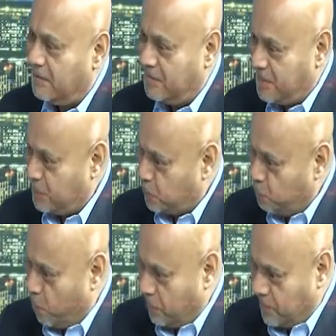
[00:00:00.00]
This is
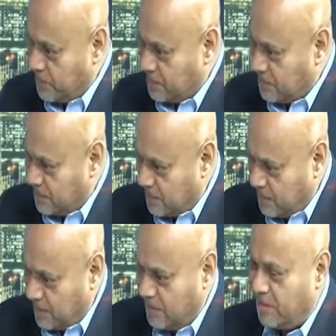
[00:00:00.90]
what this
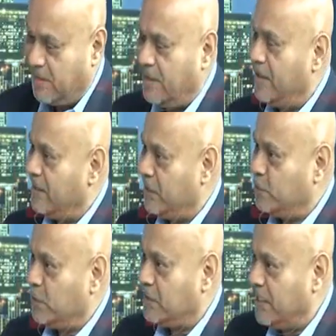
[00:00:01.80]

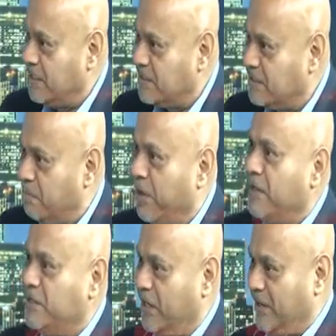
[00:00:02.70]
was his
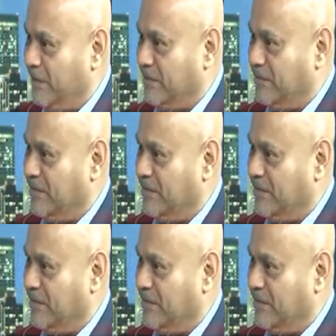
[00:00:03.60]
brainchild,